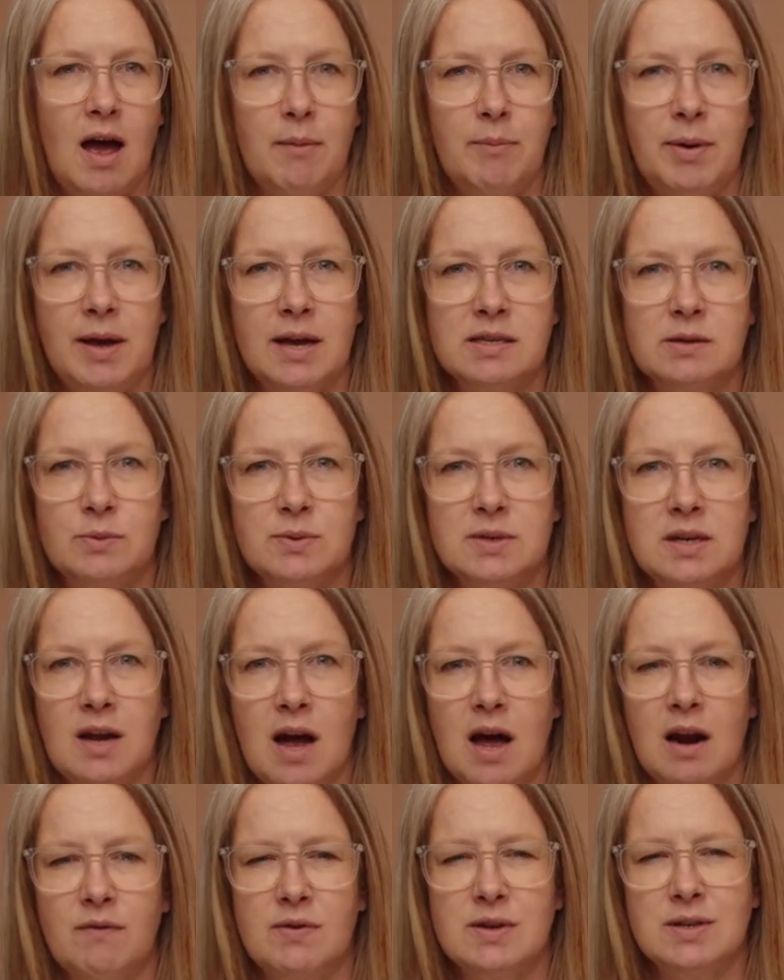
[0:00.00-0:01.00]
because it was
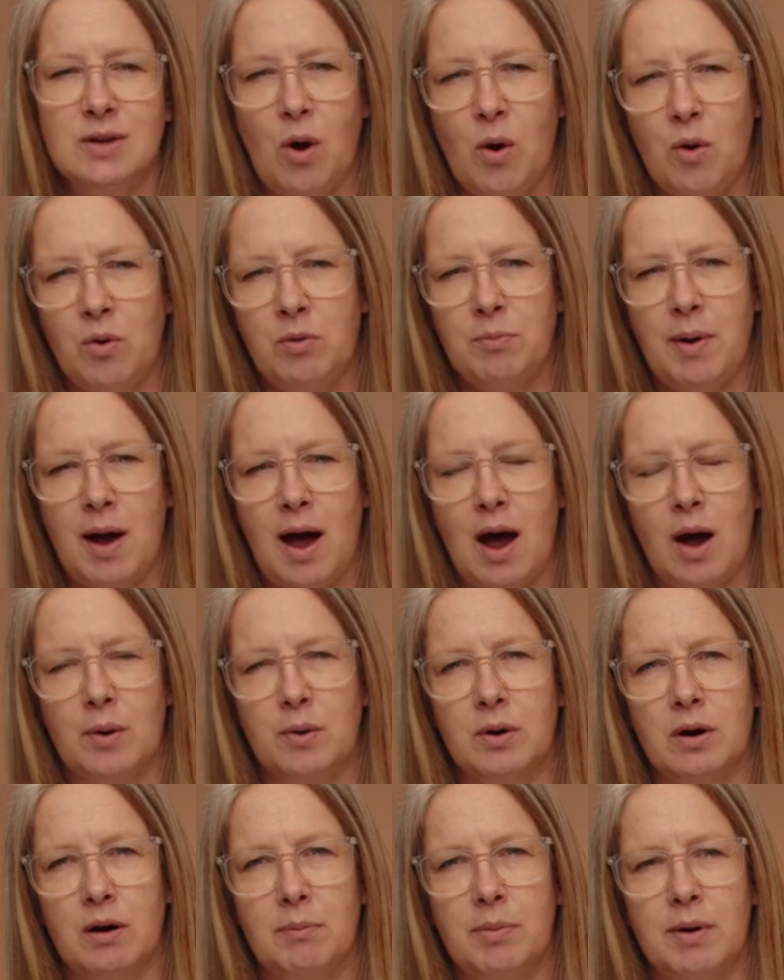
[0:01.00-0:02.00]
not of his own
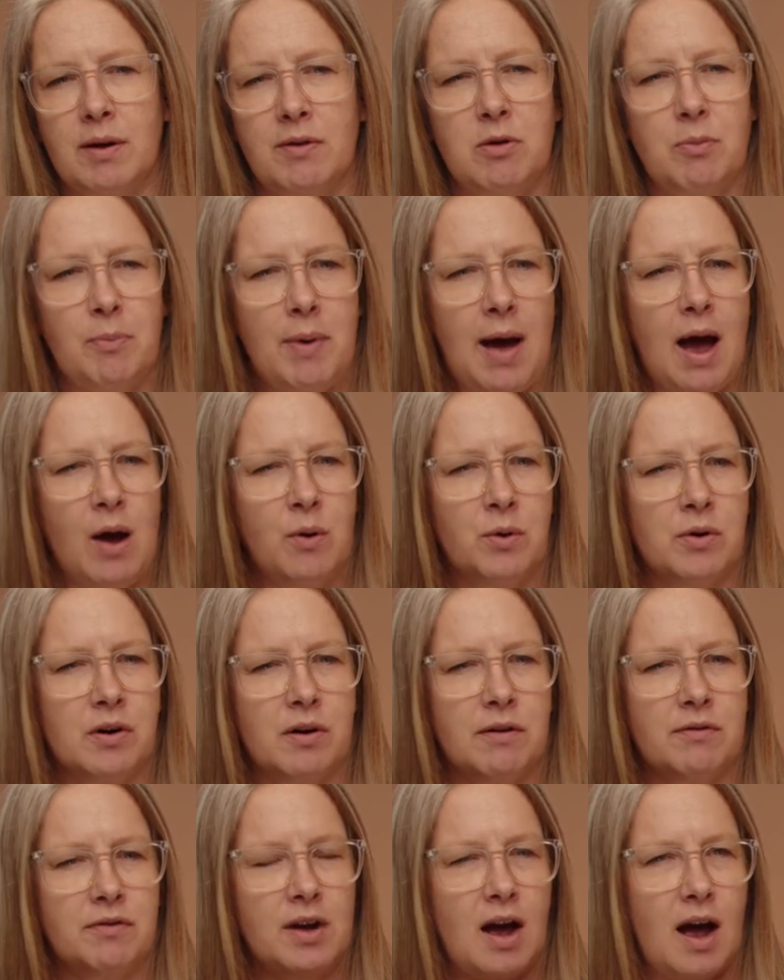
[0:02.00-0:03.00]
power, but of the power
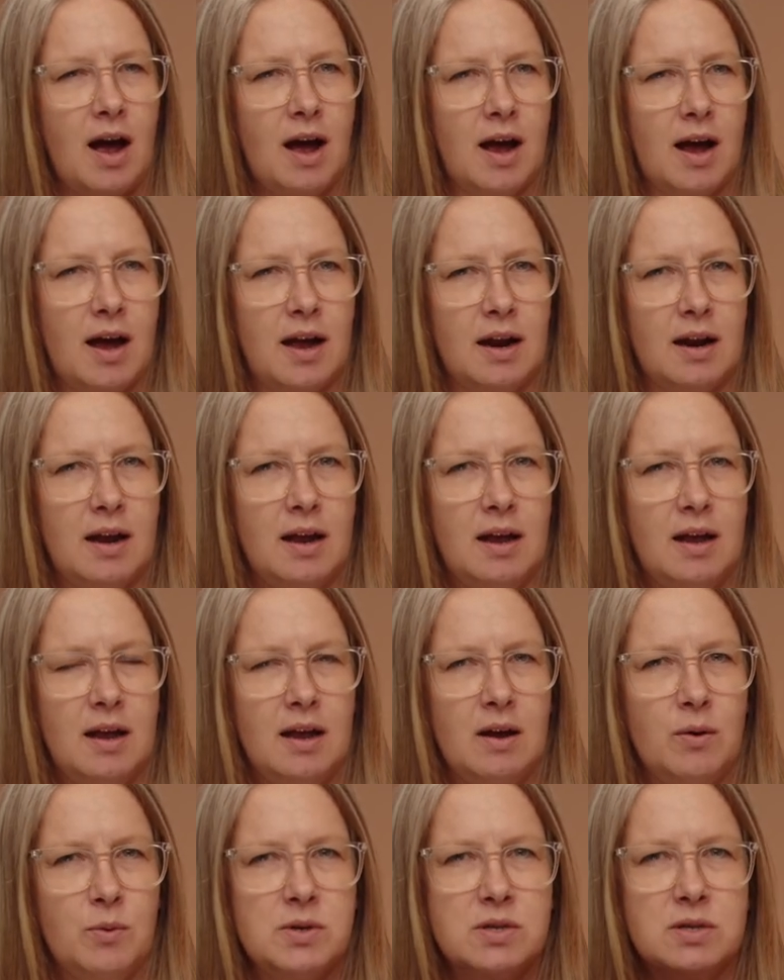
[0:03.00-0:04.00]
of God,
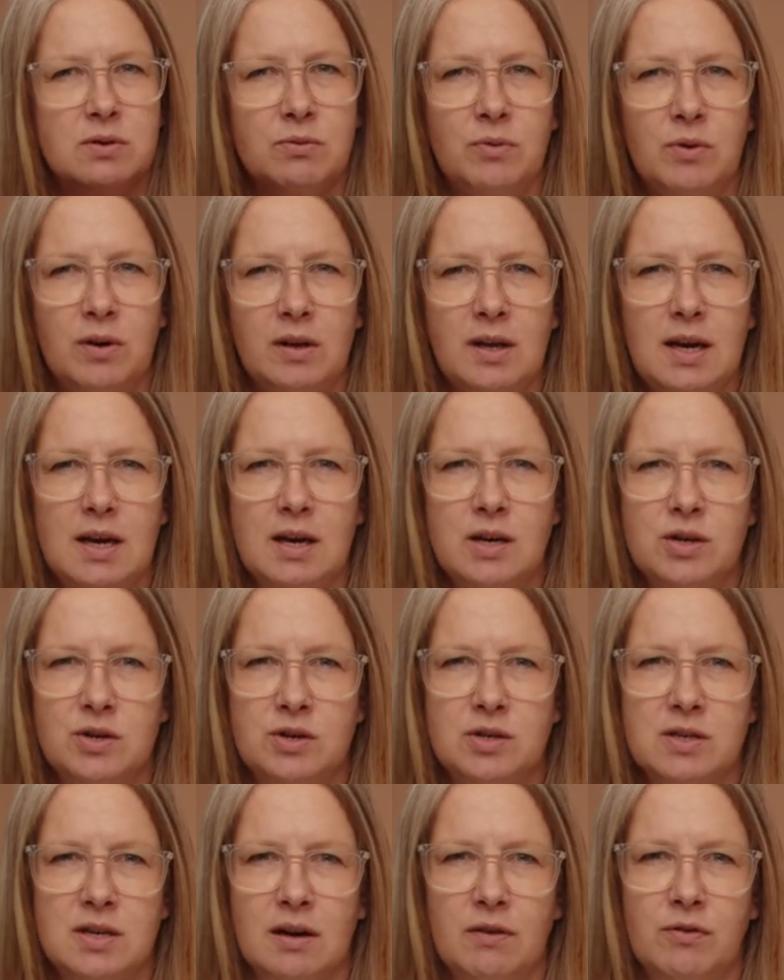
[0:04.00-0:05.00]
which is really
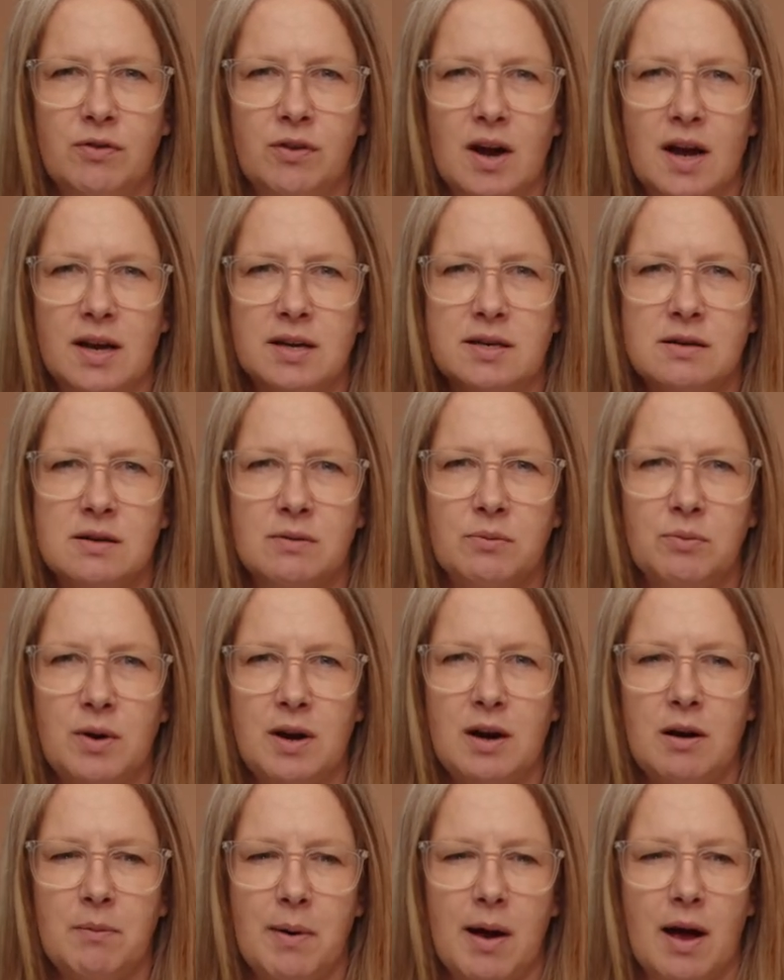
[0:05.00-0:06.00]
interesting for us to
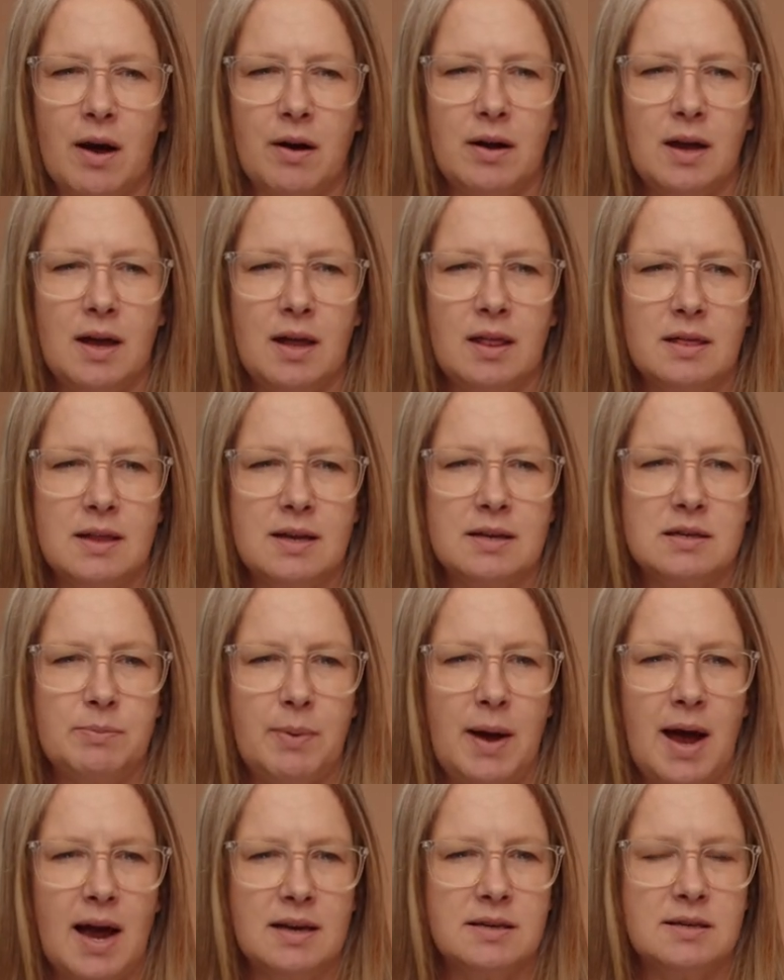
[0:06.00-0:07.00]
read about in this
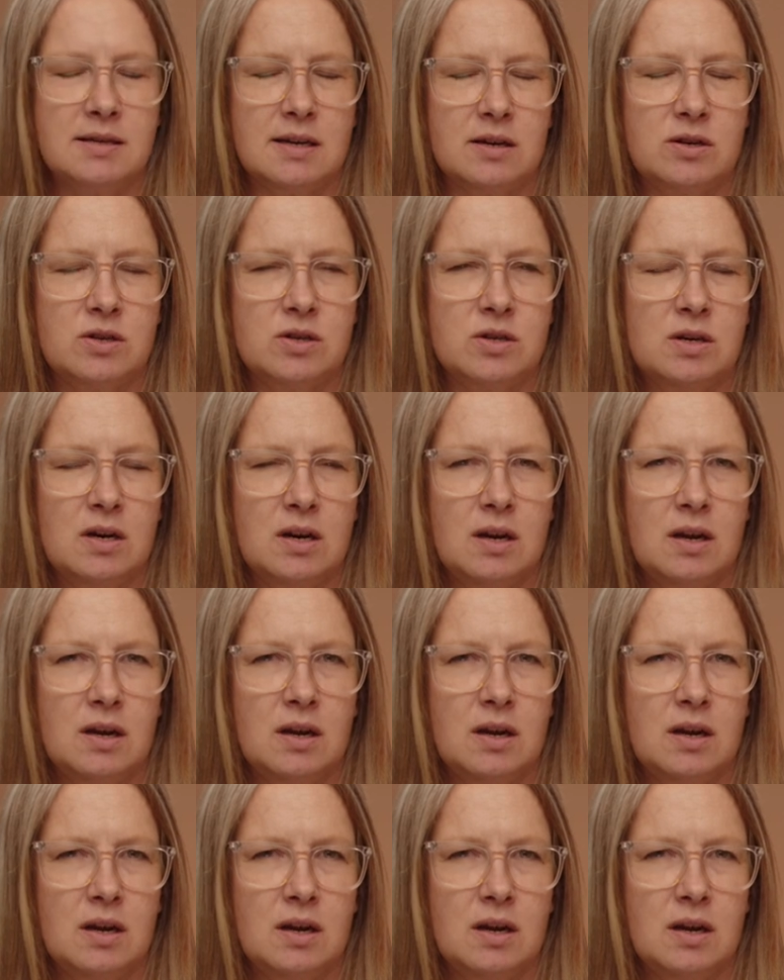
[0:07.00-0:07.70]
passage.